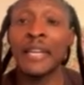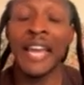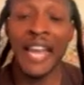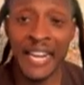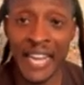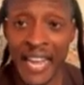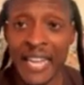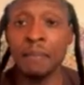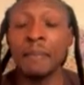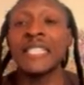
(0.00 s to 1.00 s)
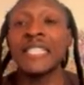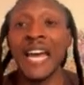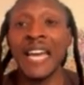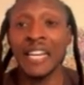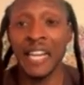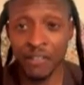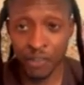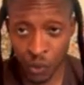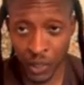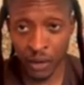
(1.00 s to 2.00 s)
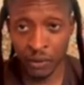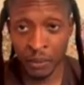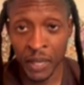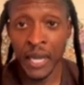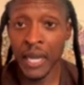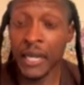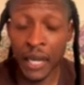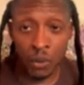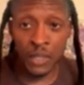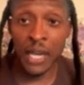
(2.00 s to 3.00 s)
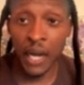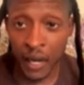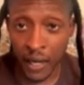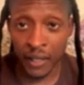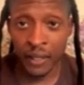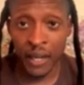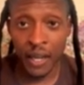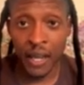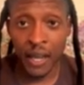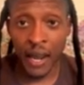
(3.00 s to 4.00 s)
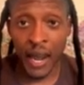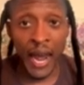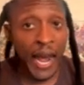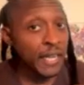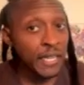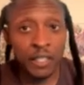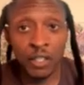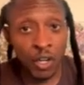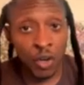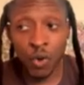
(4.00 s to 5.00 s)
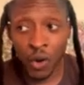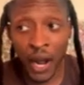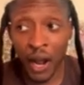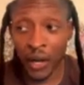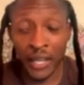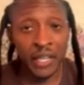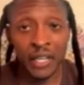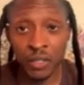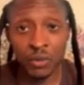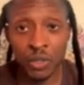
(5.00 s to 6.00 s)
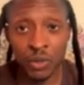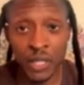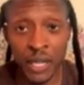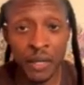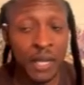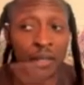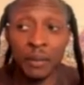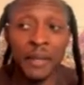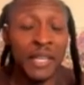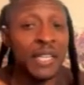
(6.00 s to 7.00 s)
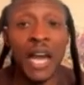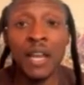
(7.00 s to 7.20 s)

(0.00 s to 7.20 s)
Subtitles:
been hand to hand, and me signing every one of them. And that was God. I didn't know how any of this was going to take. $1 million,